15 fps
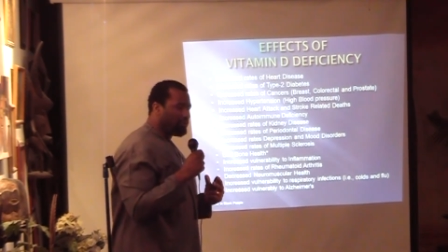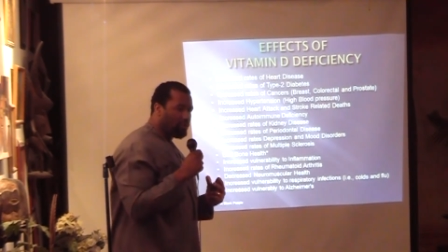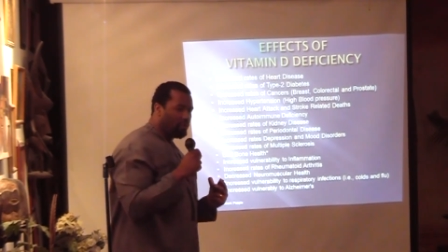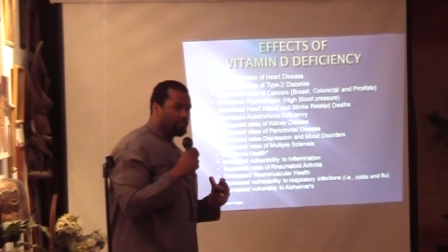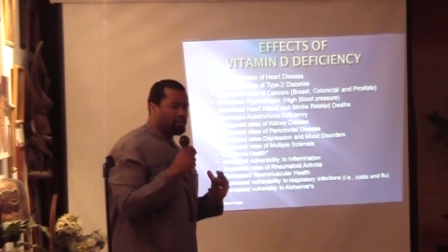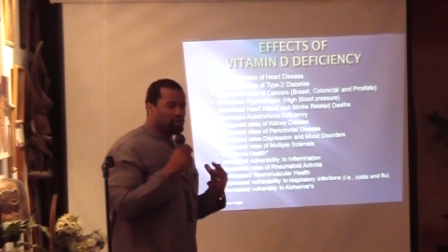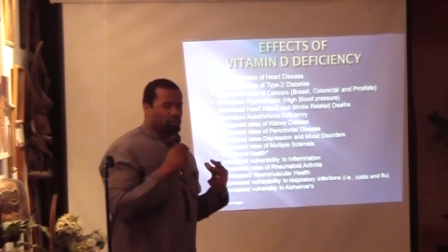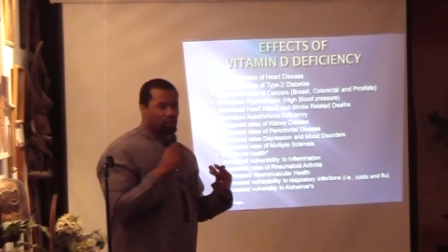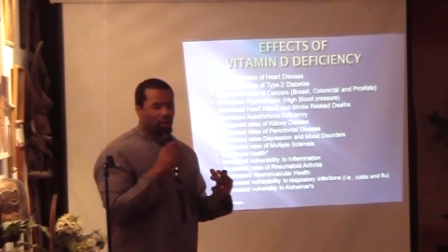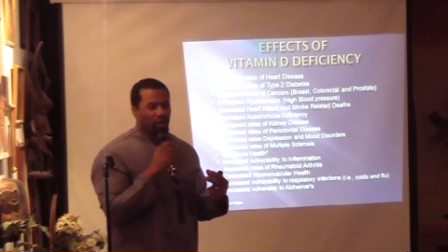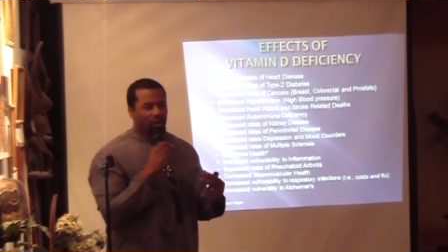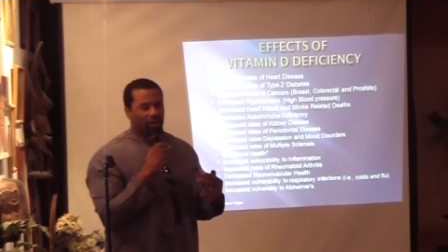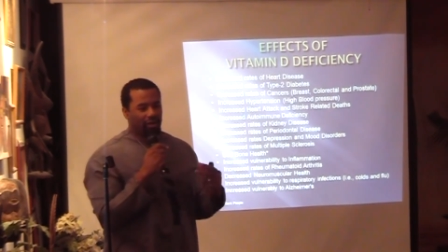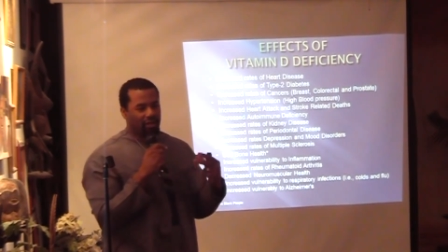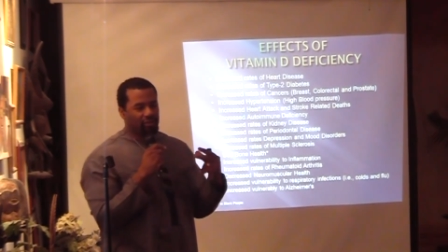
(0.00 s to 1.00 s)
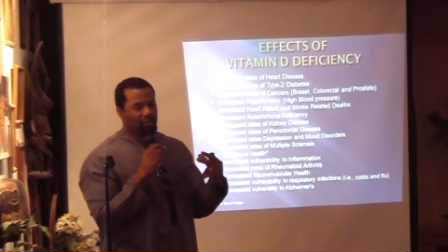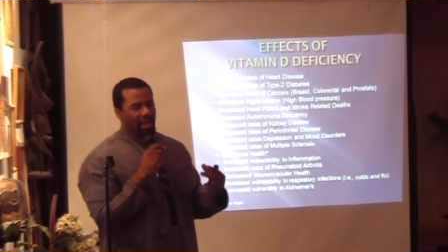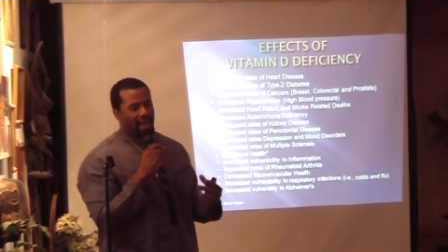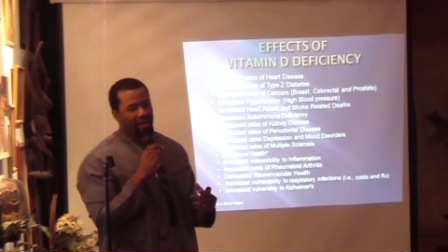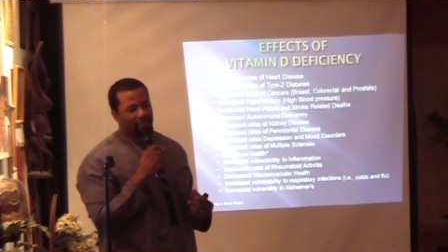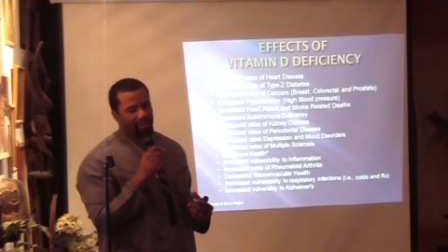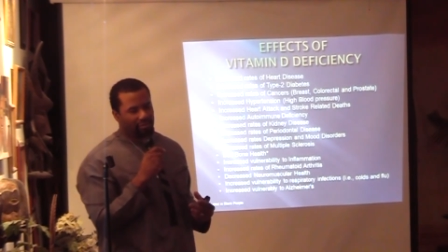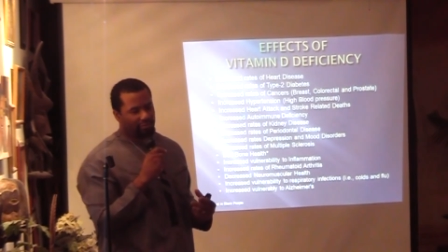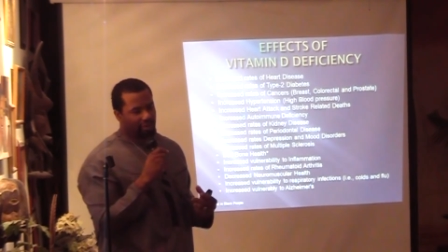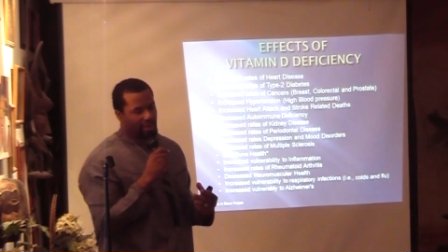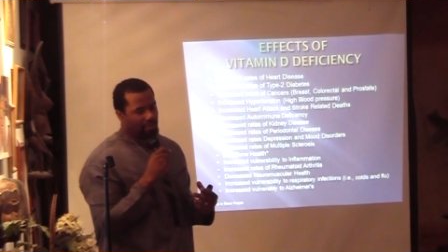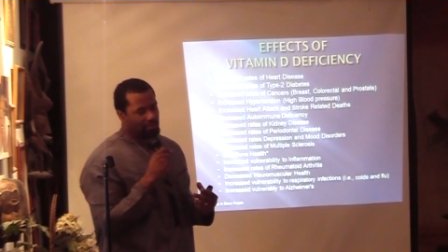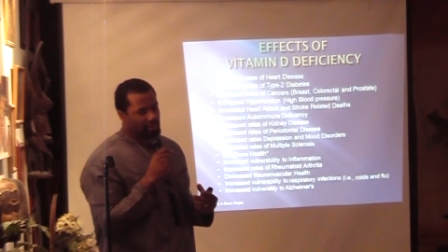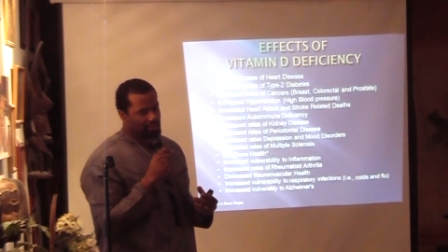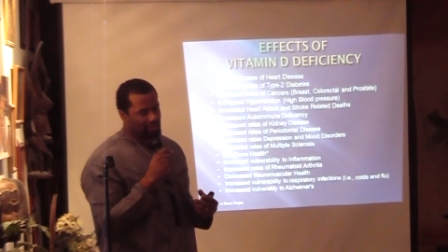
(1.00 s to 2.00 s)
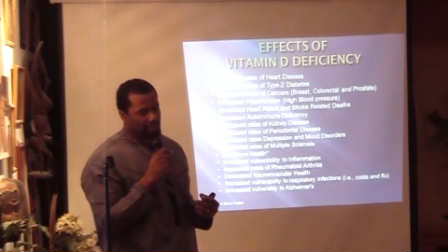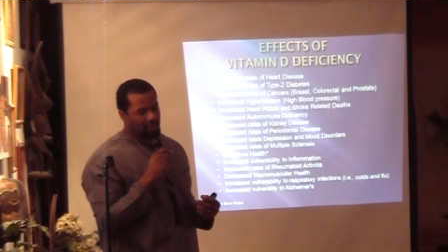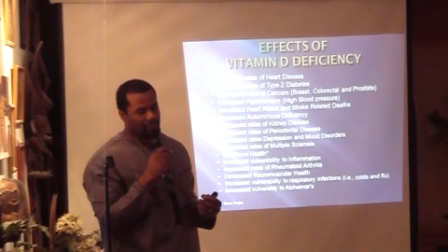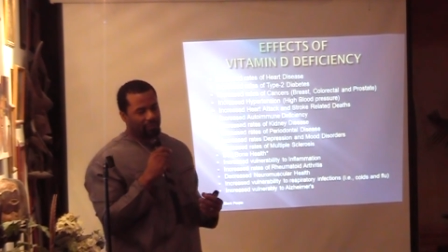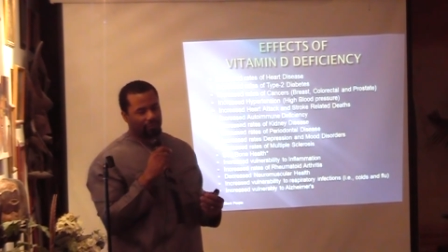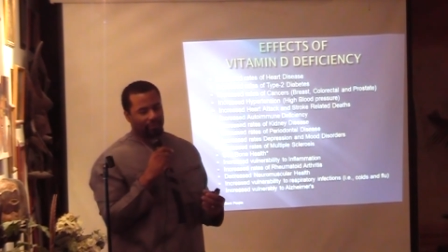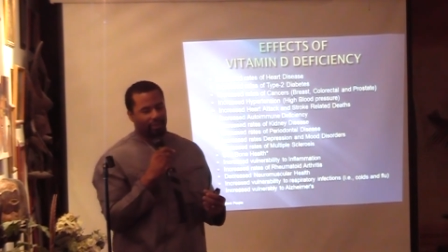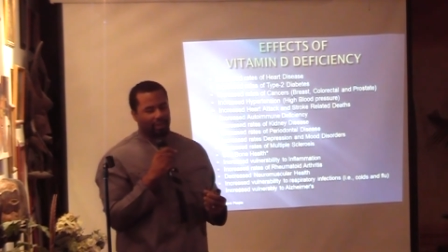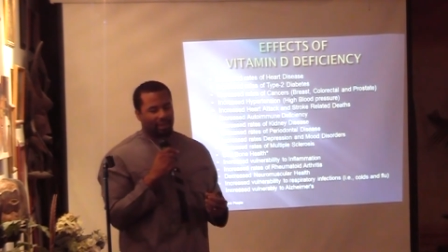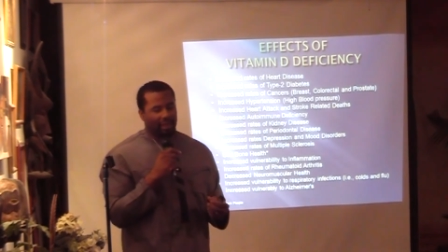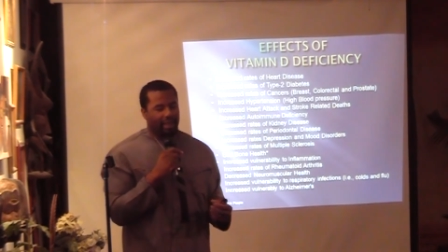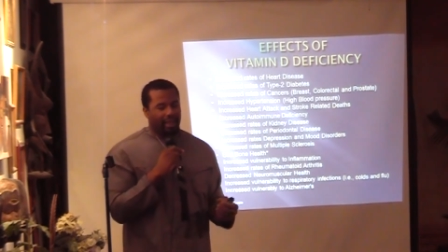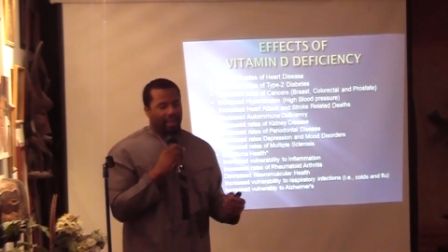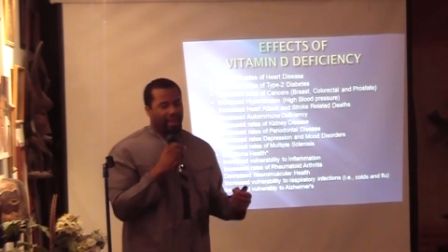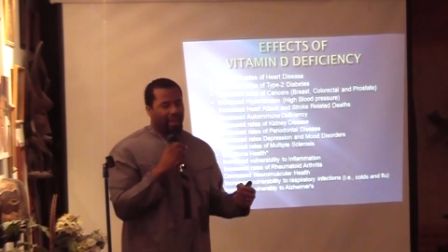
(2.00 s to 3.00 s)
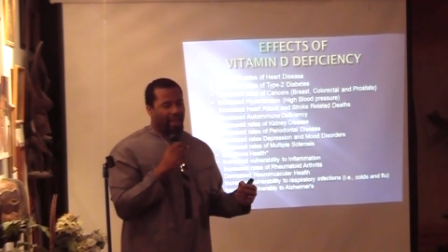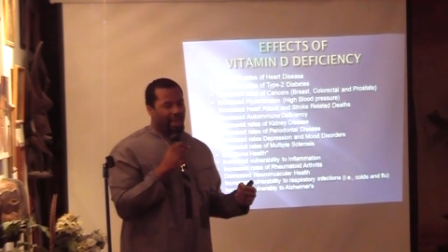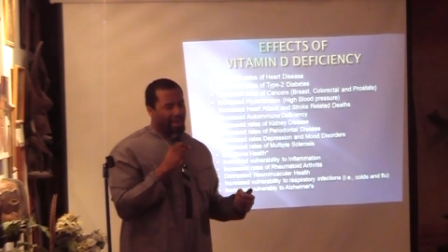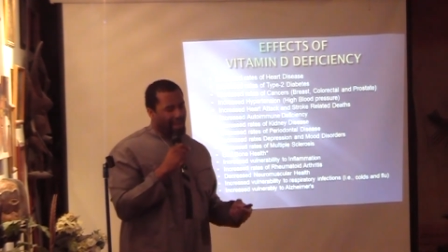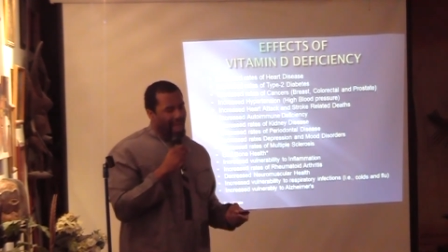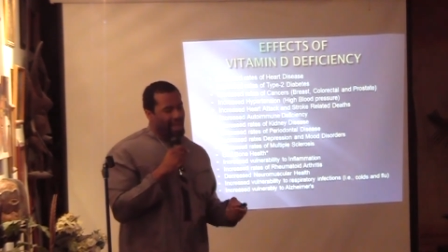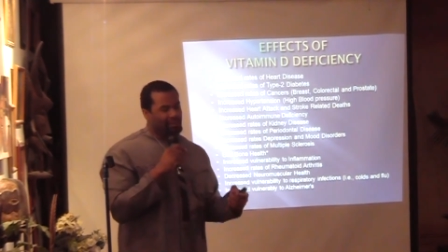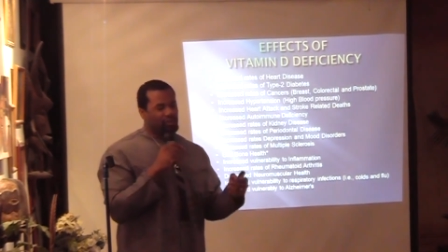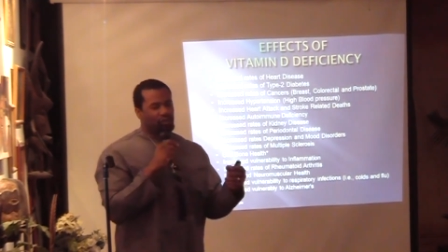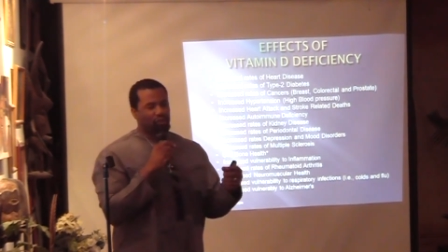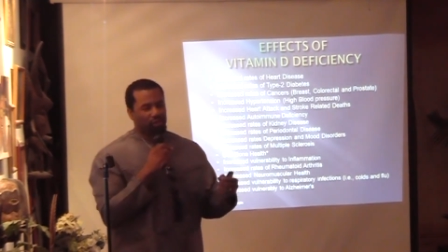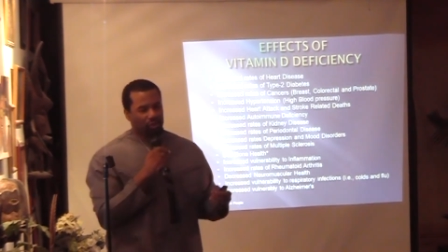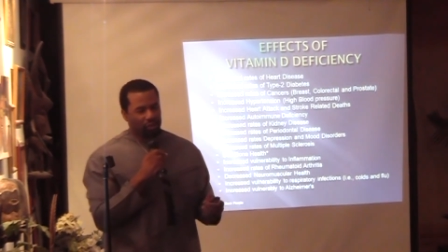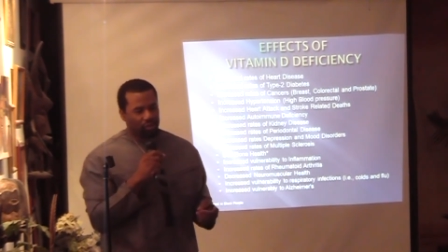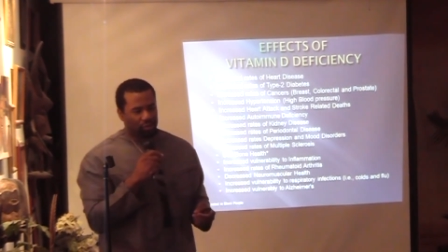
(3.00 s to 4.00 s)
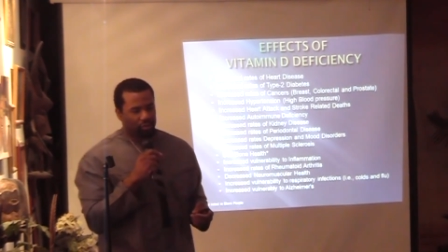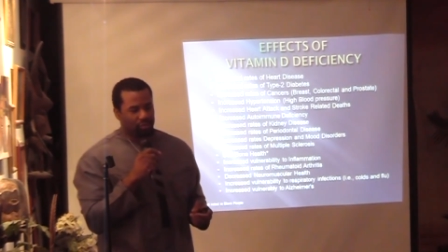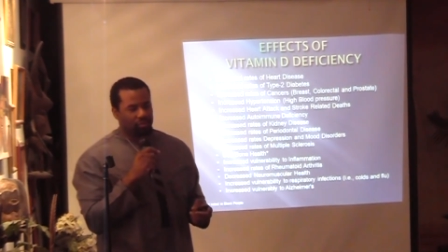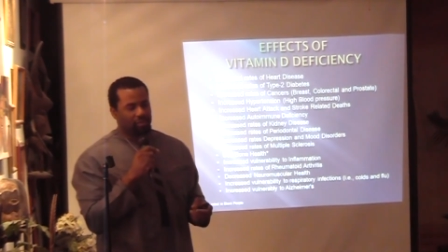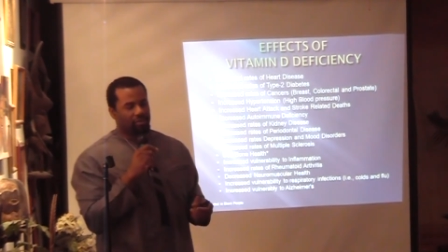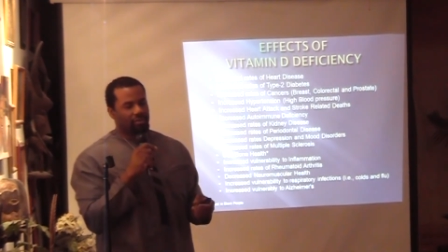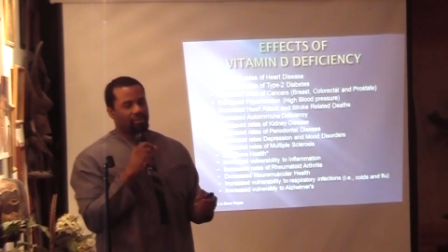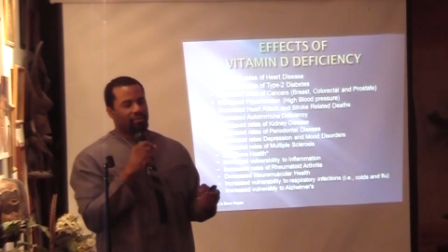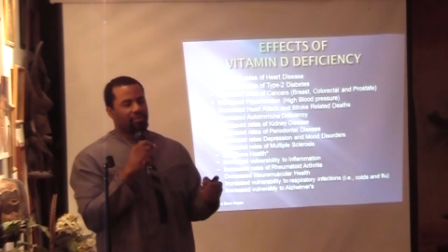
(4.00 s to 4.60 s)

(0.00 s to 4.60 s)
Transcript: won't be strong unless you have enough vitamin D. And that's true.